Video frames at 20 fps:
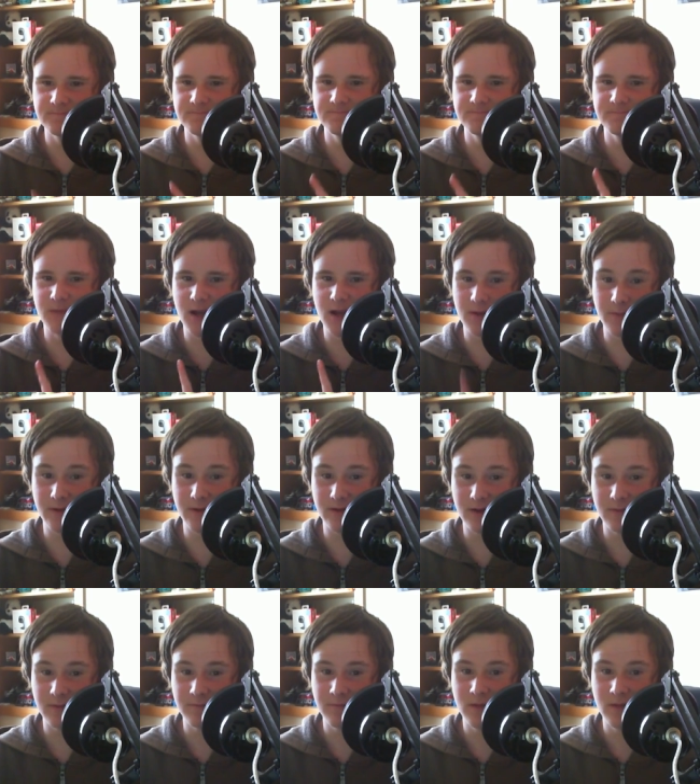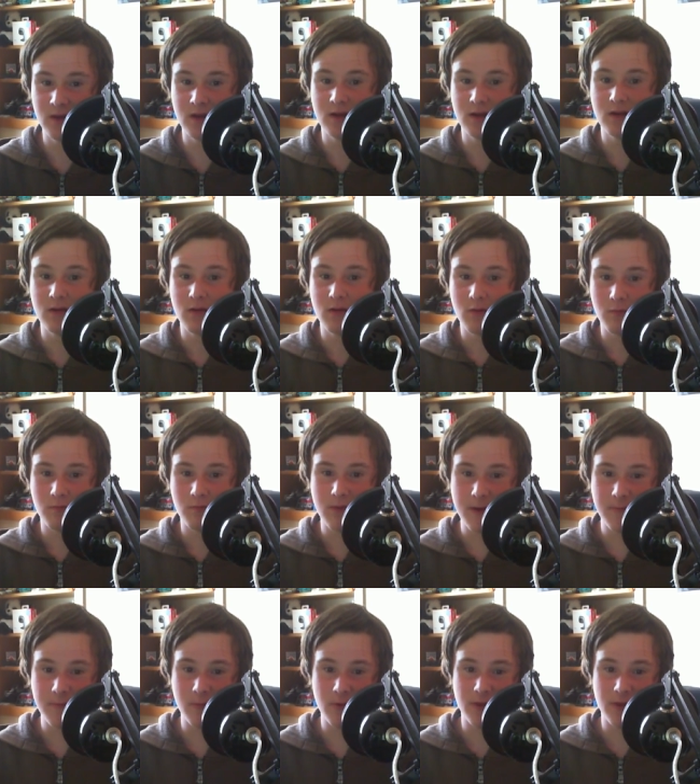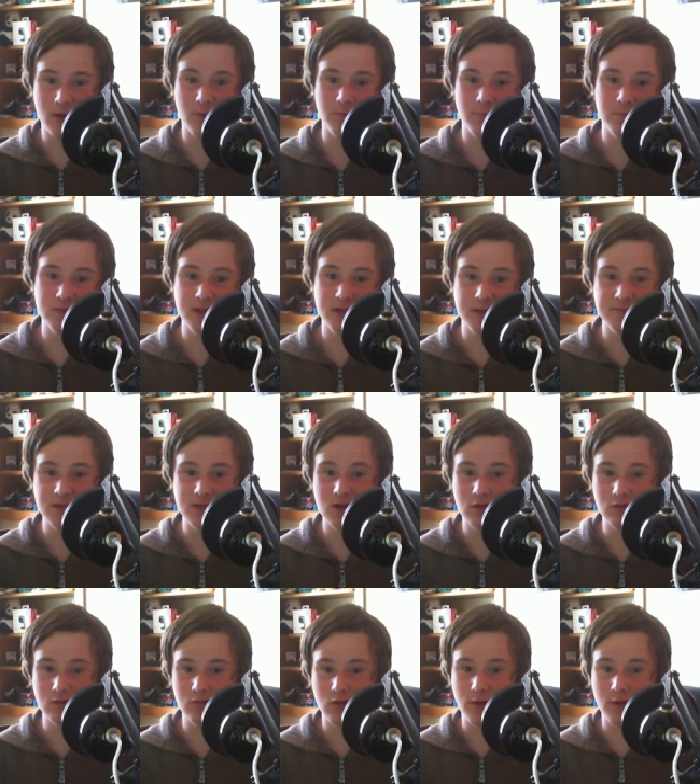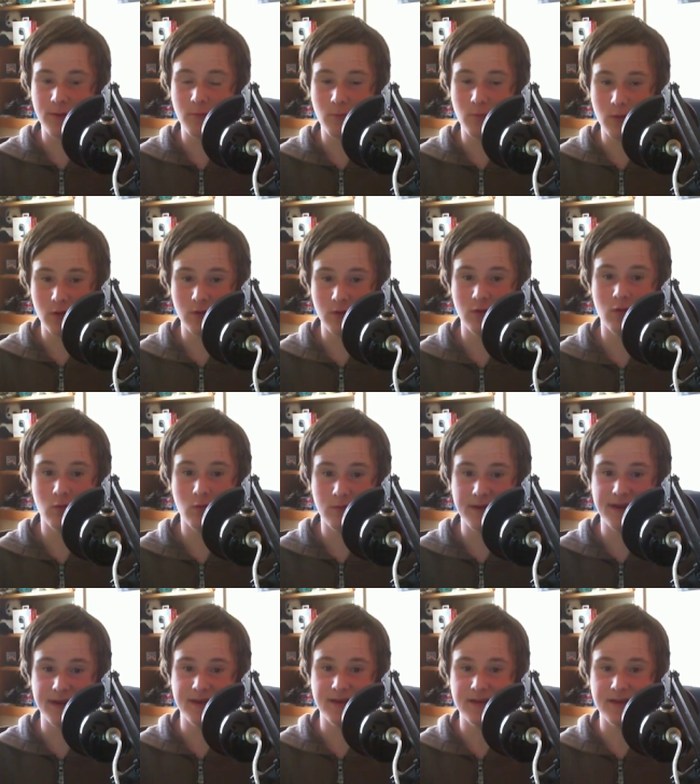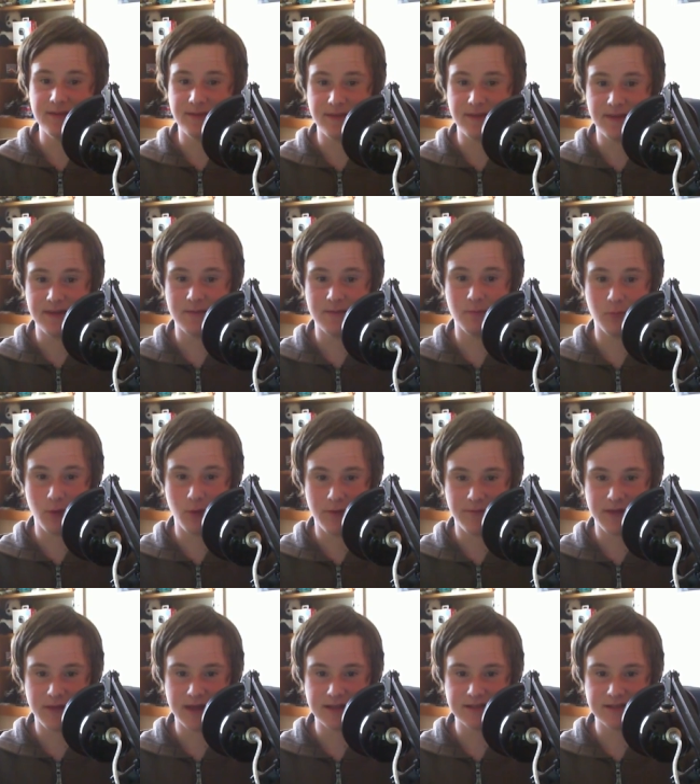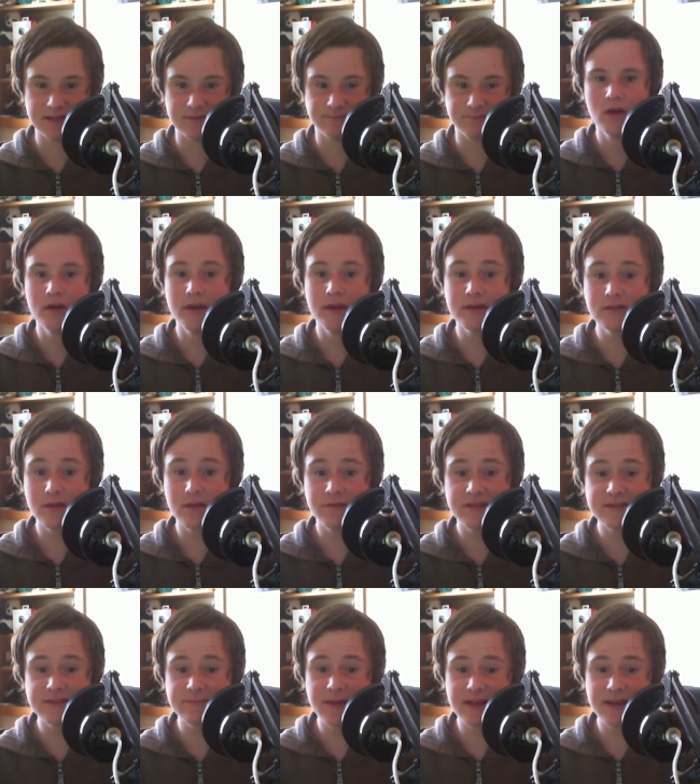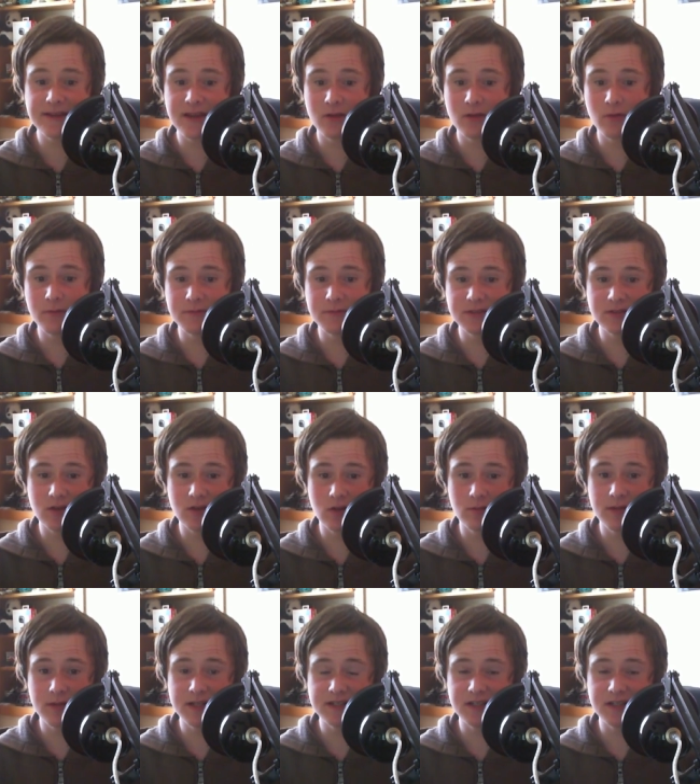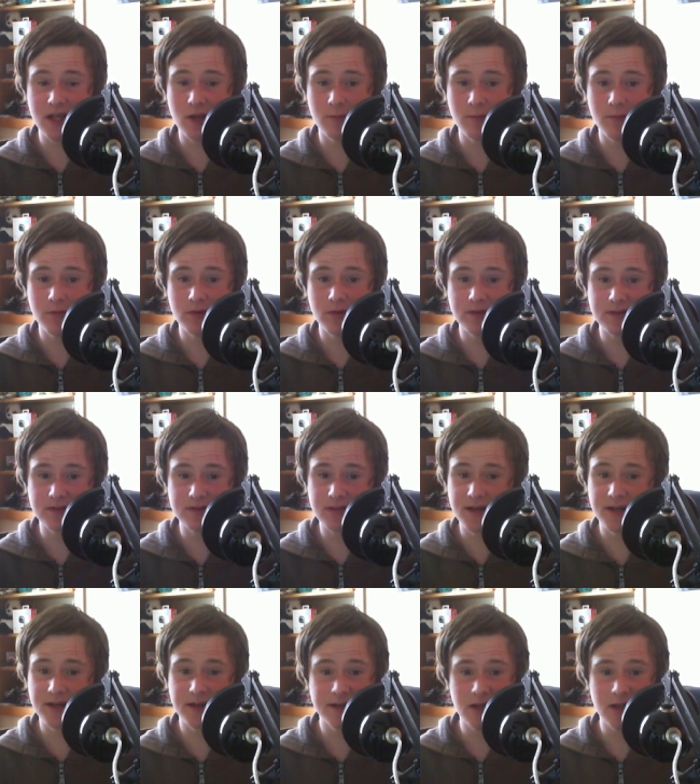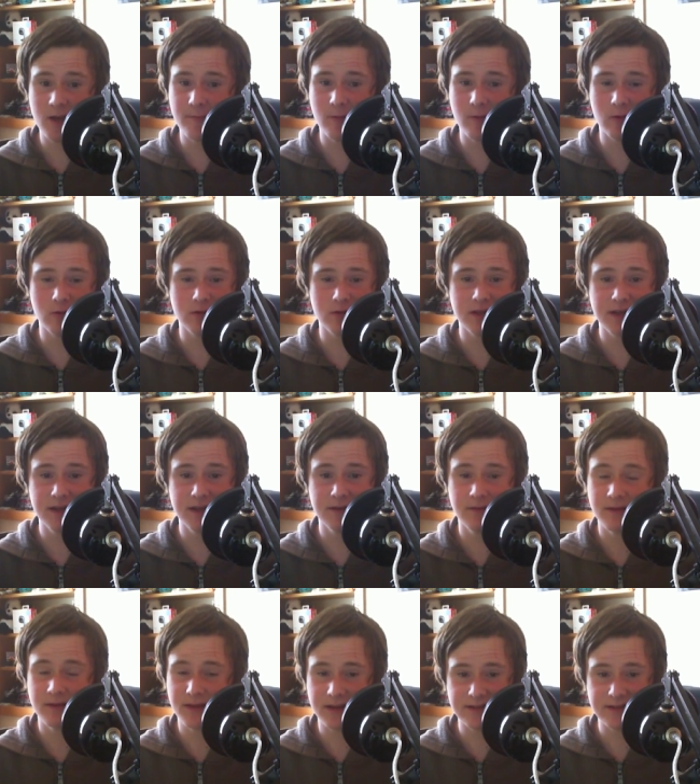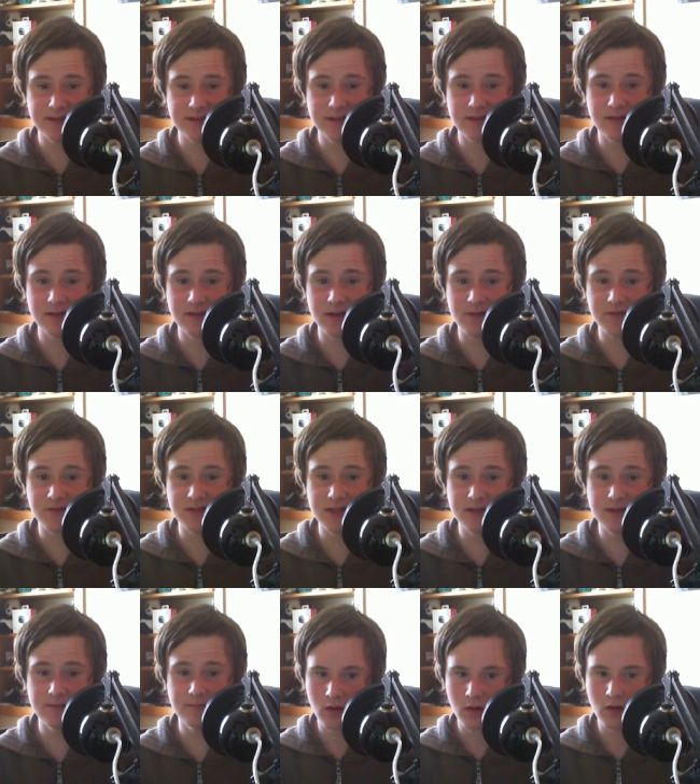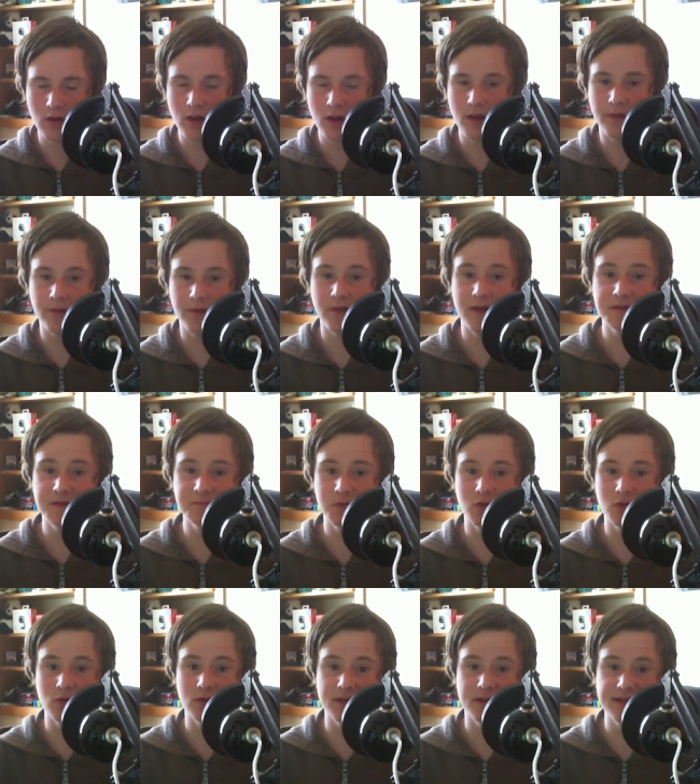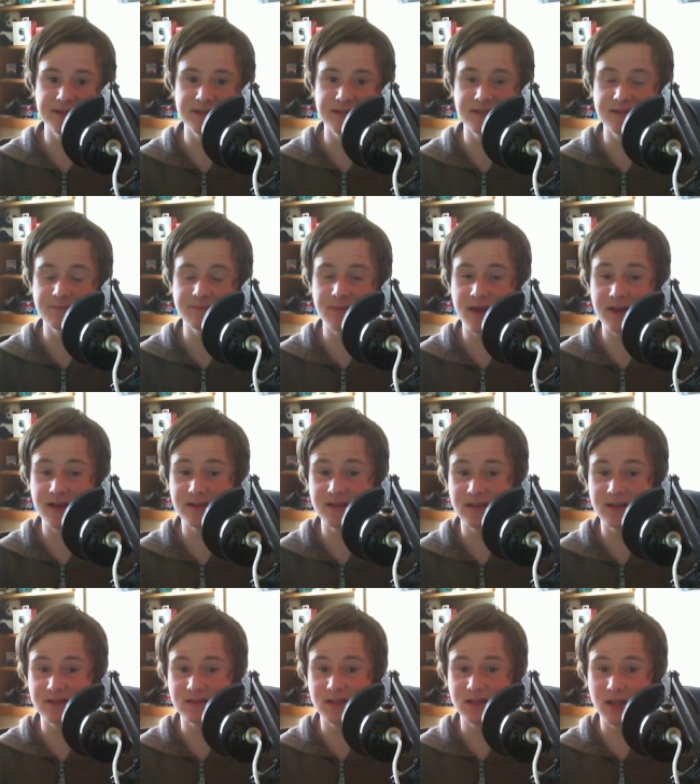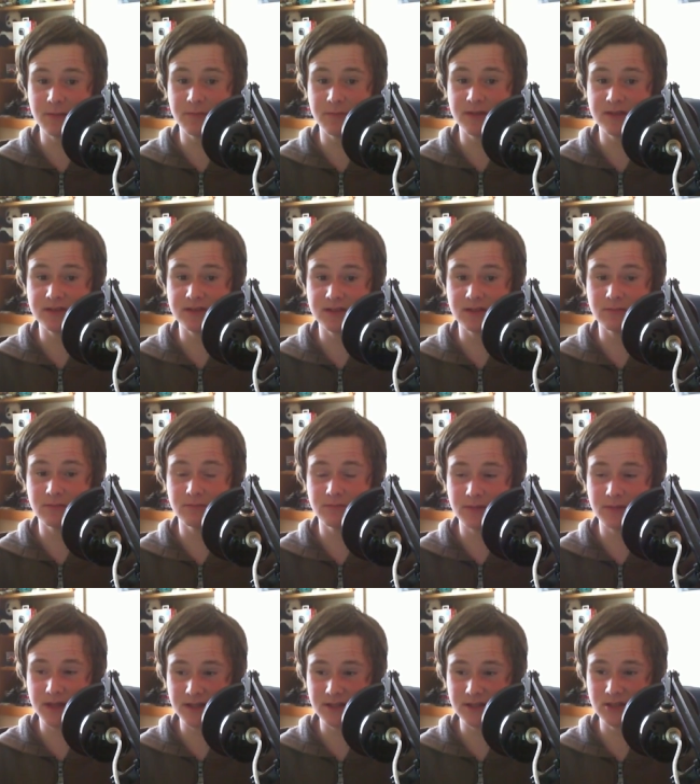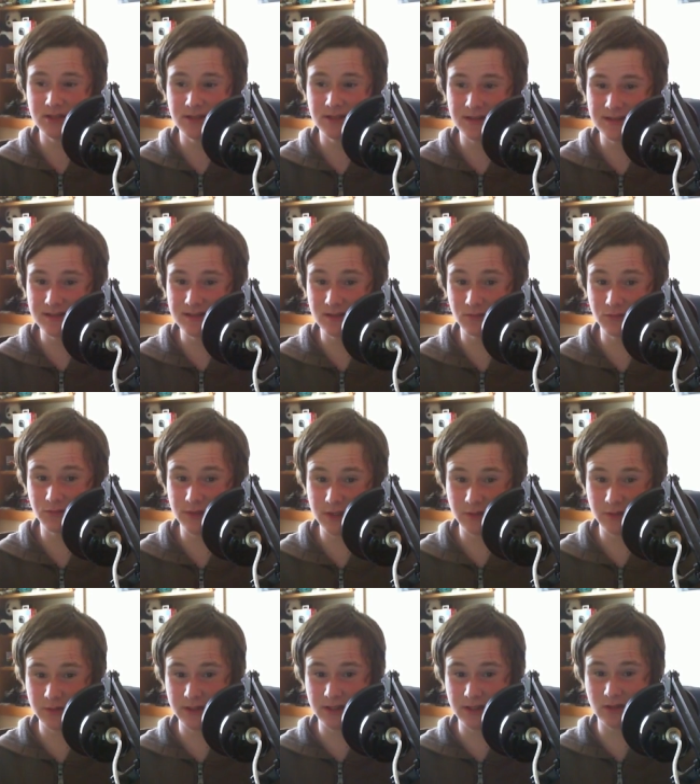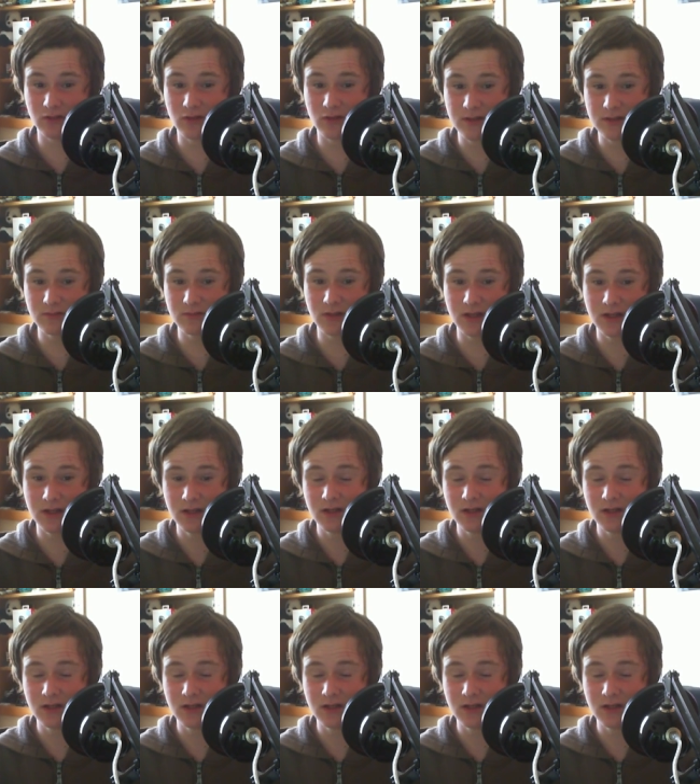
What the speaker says: Carmella, maybe with help from James Ellsworth, will win the briefcase. Next, we have the SmackDown Women's Title match, Naomi versus Lana. Naomi will retain. That's it. Enough said. And last but not least, the SmackDown Championship match. This is a really, really close one.